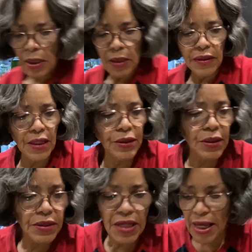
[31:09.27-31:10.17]
Then you
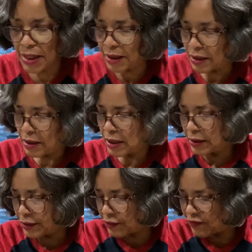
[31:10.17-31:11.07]
take a
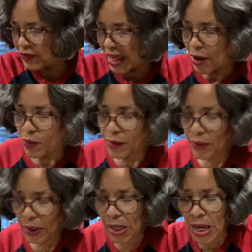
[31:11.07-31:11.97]
little flour
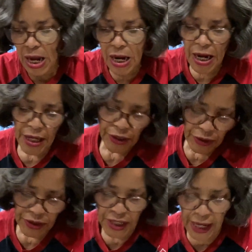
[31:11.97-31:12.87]
and you
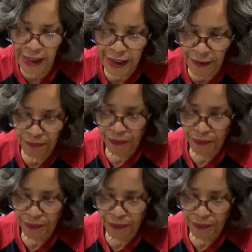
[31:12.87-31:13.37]
take it